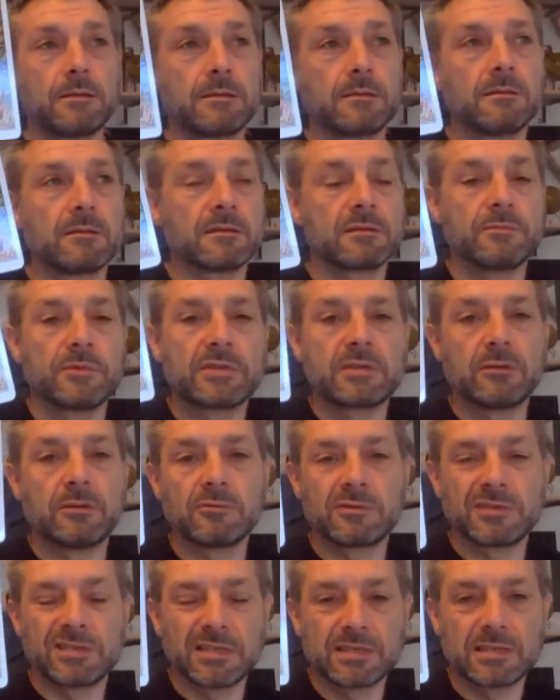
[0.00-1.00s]
the summer
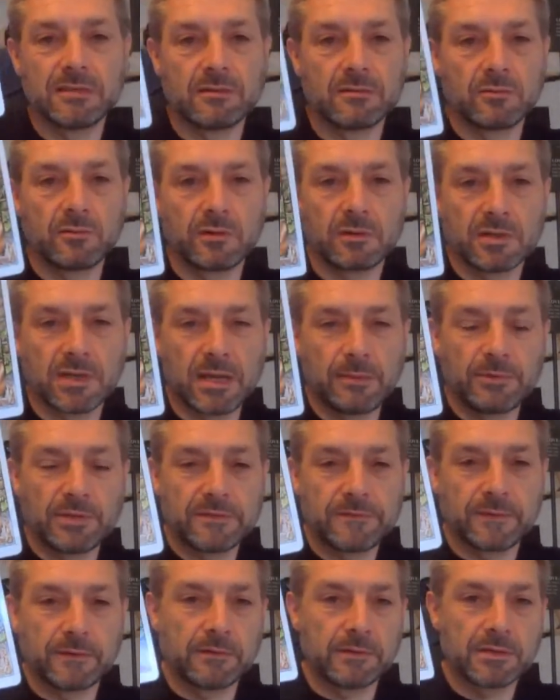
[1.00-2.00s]
solstice in the northern
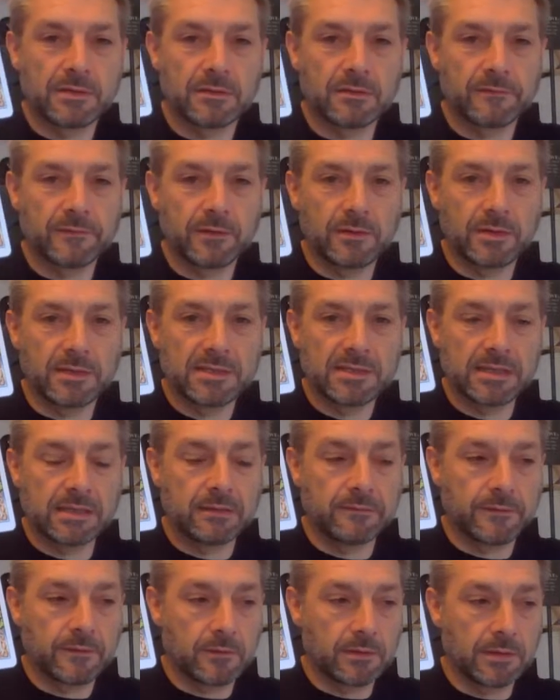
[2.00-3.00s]
hemisphere is kind of like
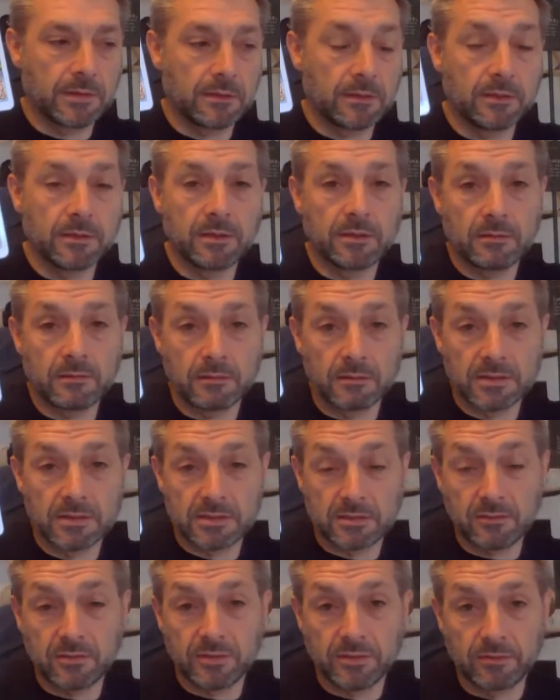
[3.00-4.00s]
signifying that you're going to
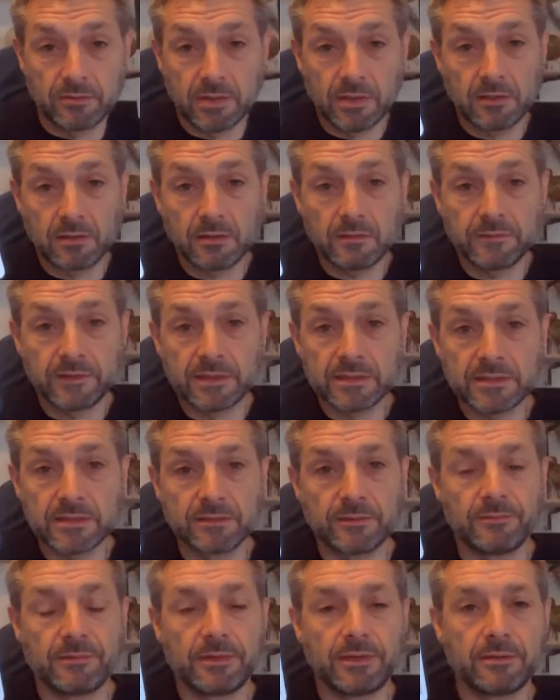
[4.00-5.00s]
start doing the harvest
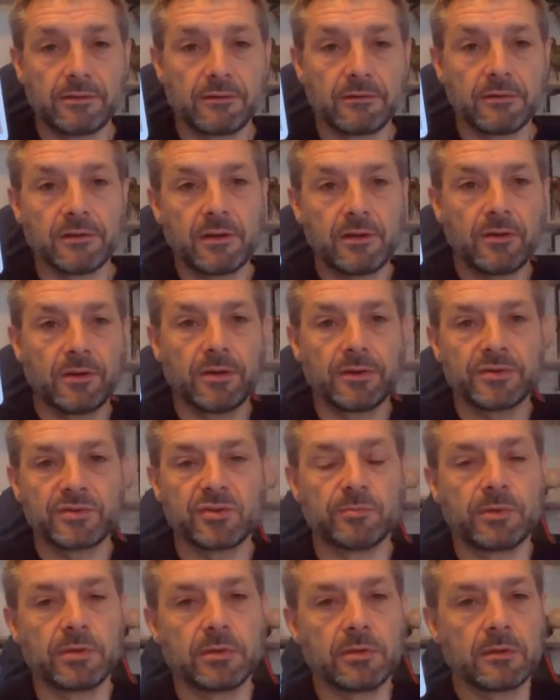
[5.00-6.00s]
soon. You're at the height of
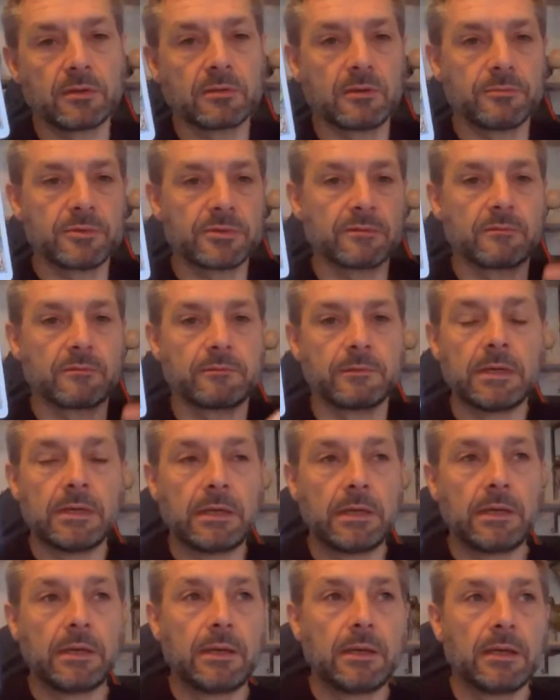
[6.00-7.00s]
summer, the crops are
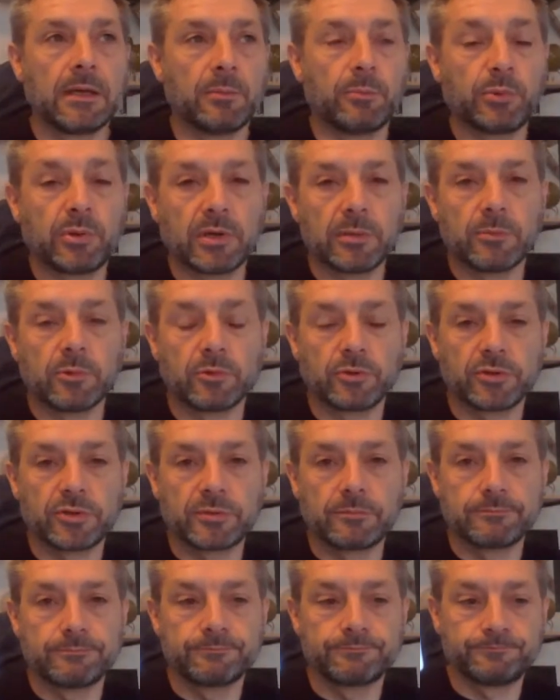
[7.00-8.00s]
pretty
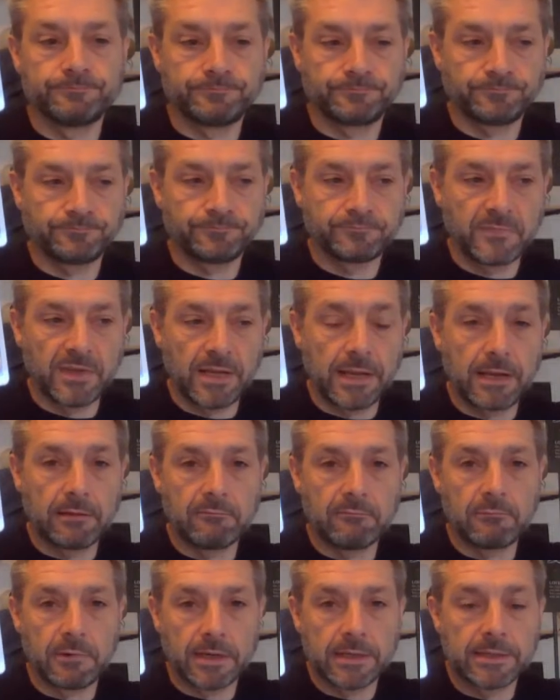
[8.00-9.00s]
much
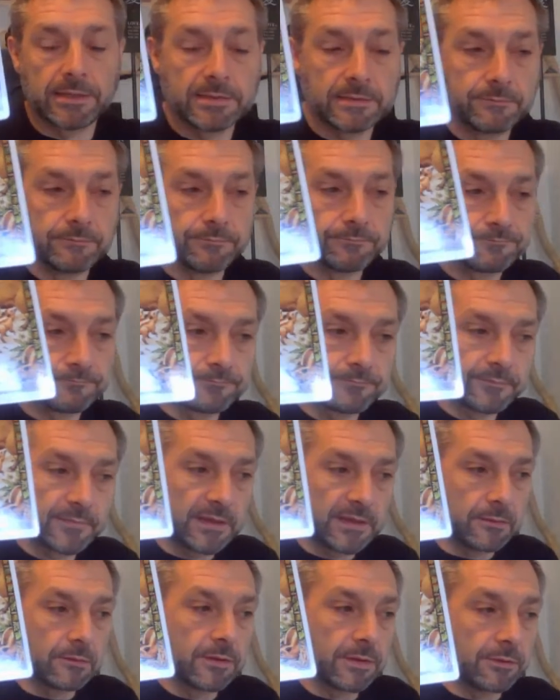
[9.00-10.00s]
getting ready.
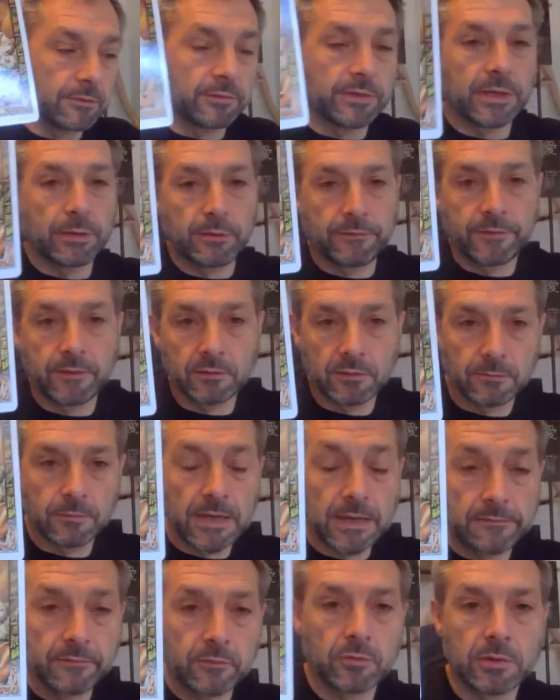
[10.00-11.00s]
You'll know if you're going
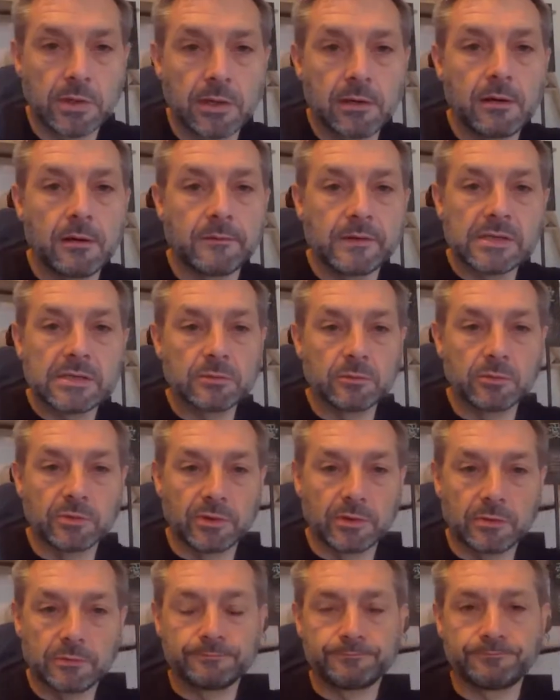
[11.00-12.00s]
to have a good harvest or
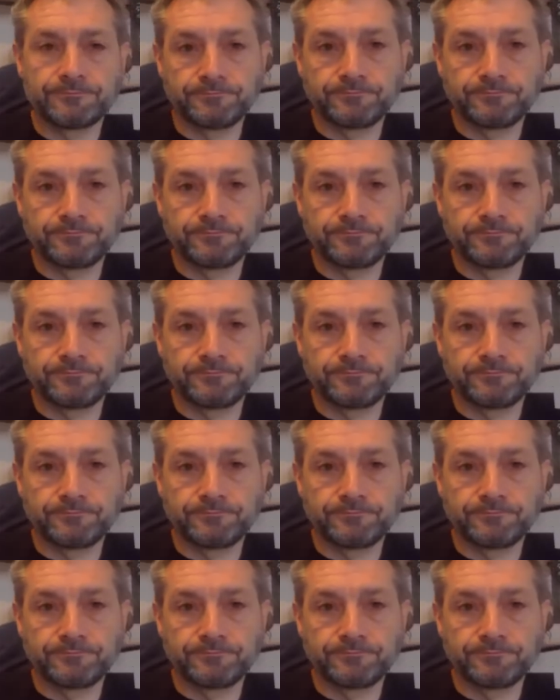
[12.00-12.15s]
not.